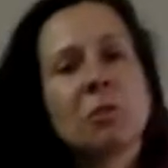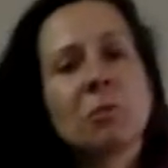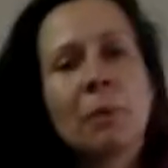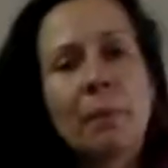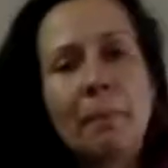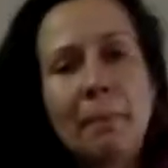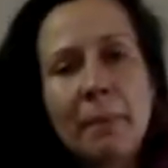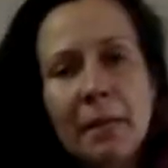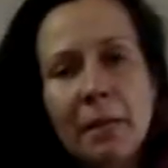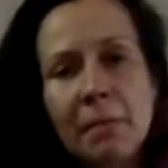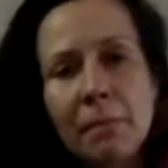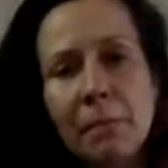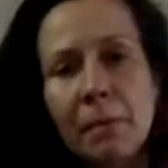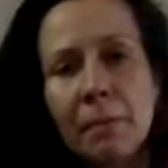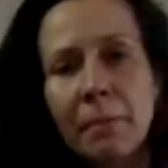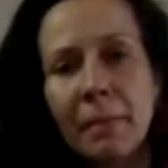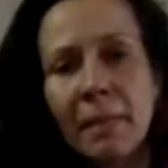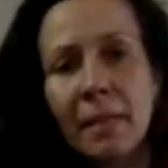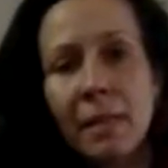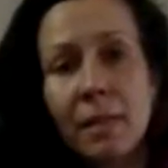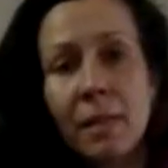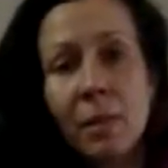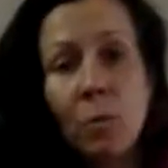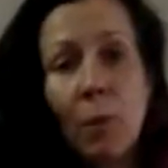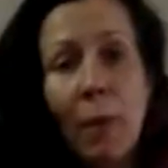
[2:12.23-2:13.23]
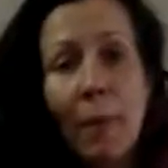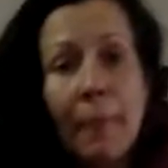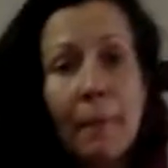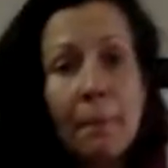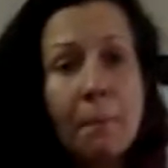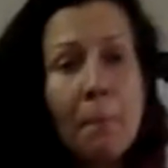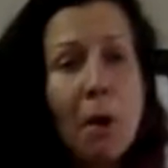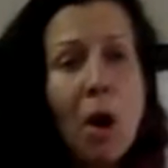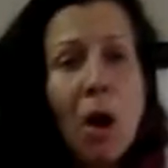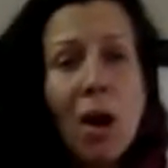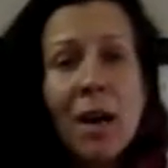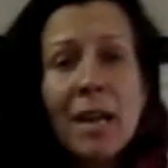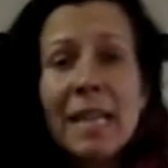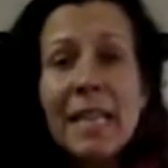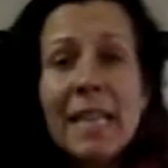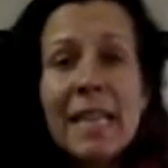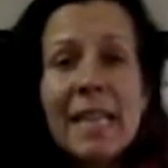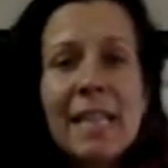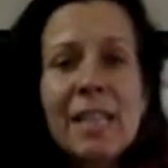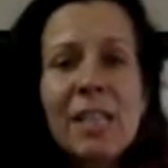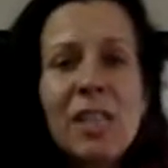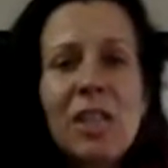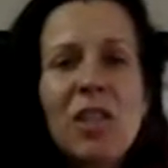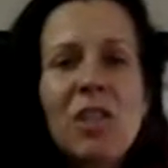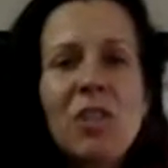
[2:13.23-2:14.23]
a minimum because when the party
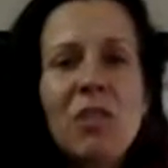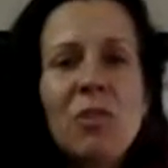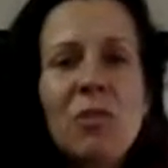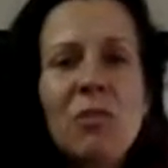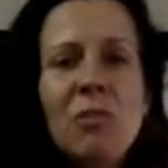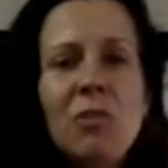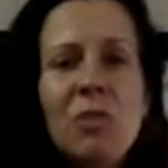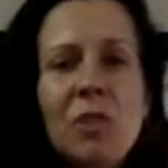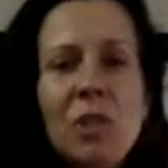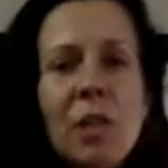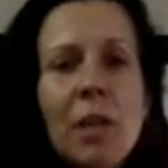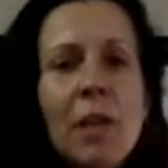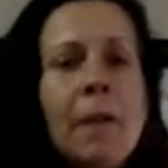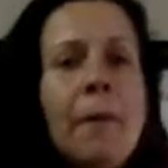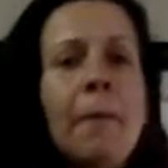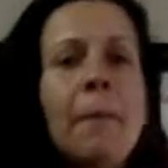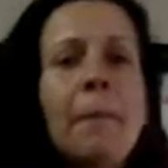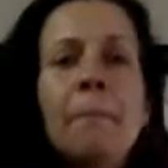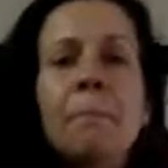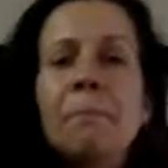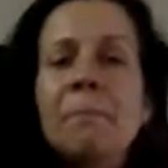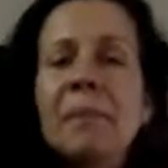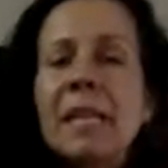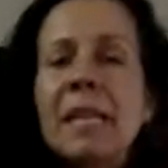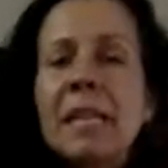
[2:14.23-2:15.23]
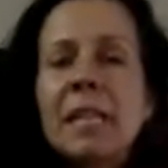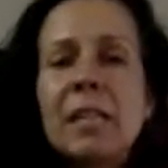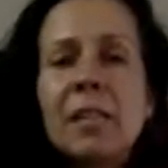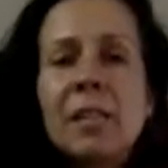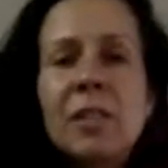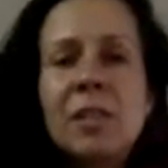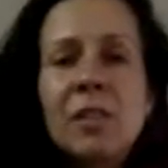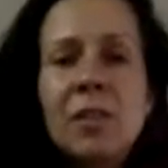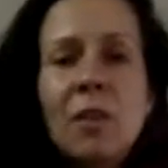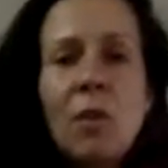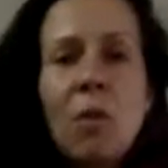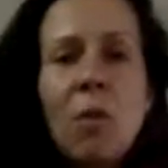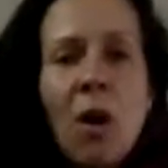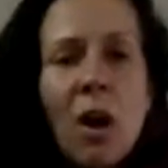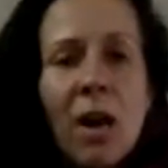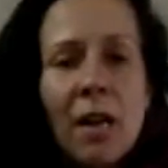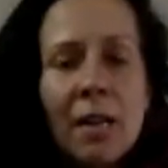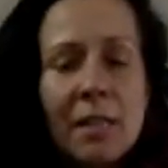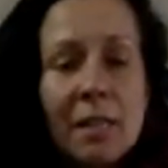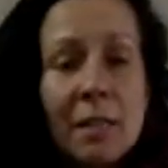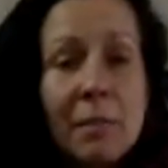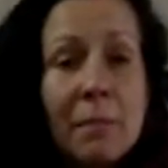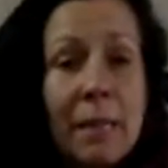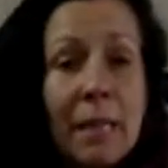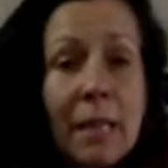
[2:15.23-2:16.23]
gets huge, it is so hard
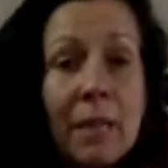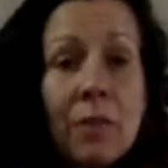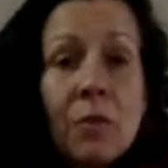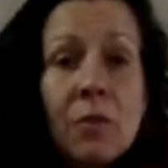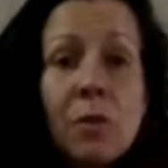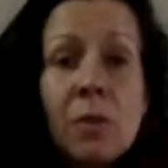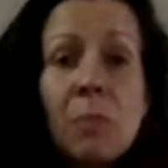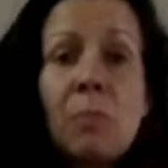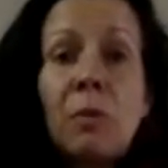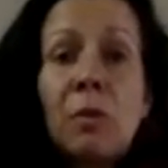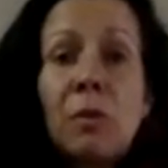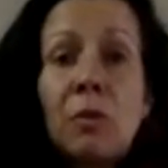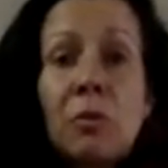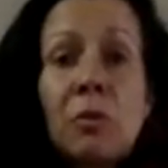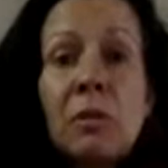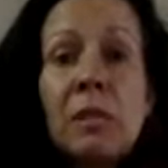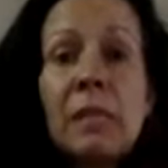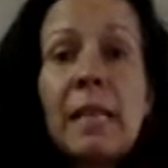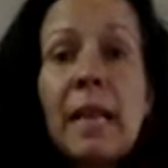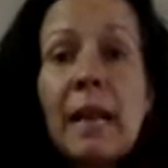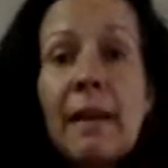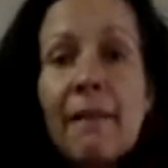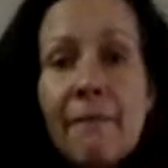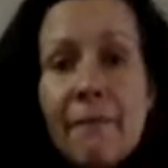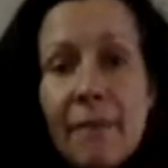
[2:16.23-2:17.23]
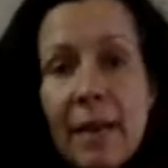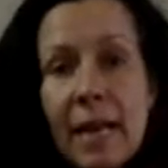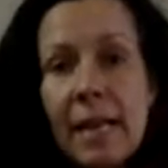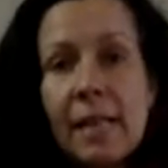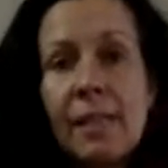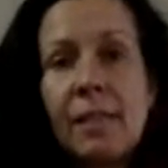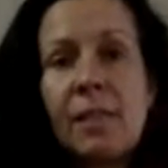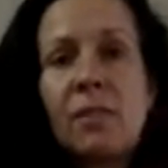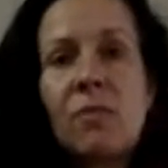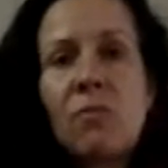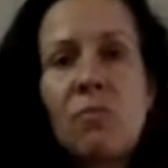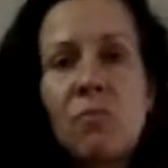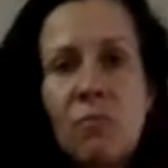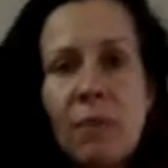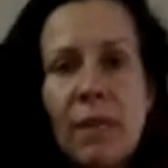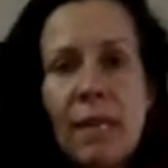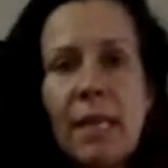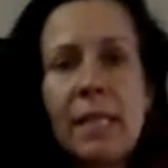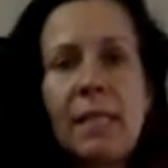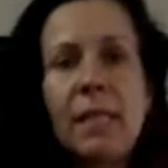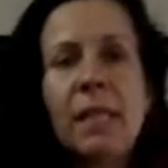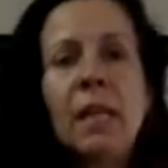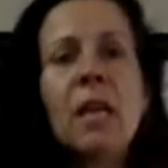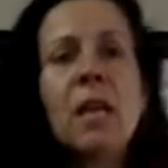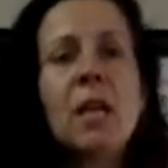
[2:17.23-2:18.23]
to make those balloons at a fast rate.
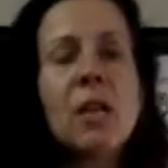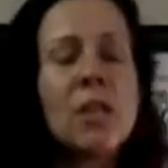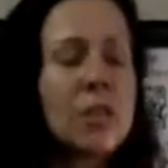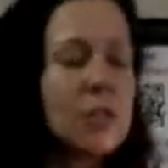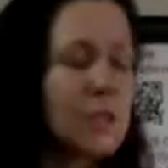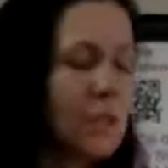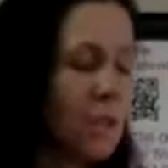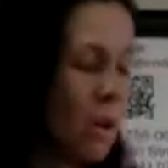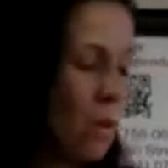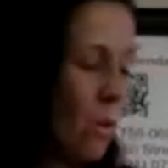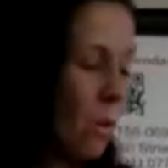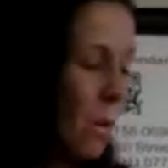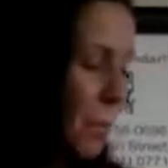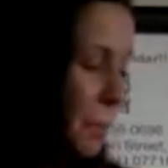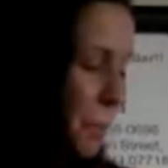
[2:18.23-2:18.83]
So